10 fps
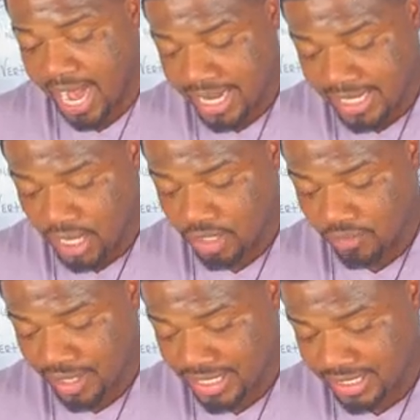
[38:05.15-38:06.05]
any other
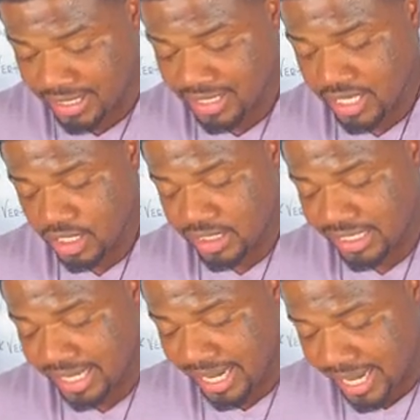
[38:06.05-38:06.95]
reason to
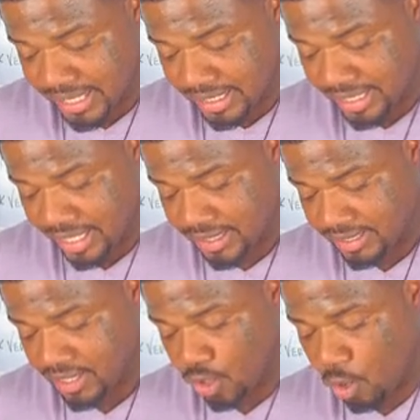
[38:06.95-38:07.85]
the
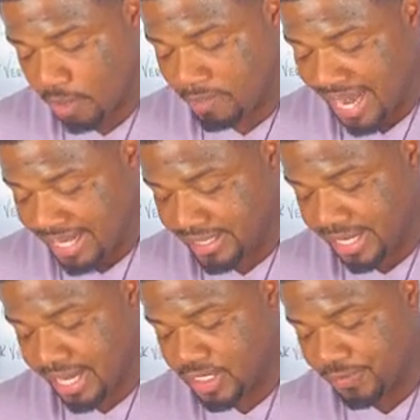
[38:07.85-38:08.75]
inlands or
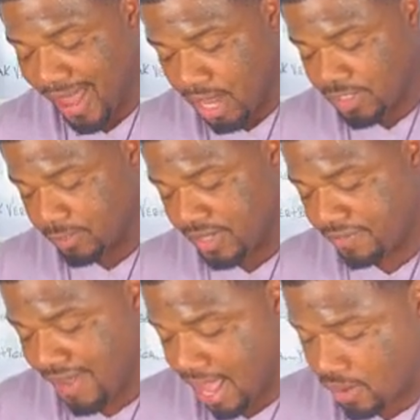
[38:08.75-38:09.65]
mainlands found to be
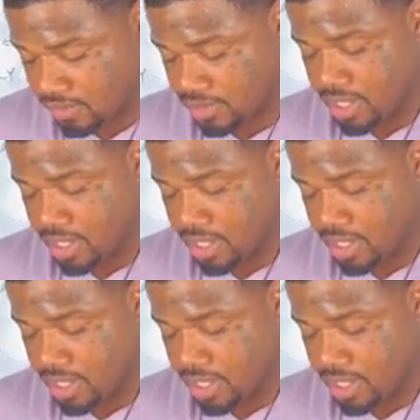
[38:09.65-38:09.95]
found,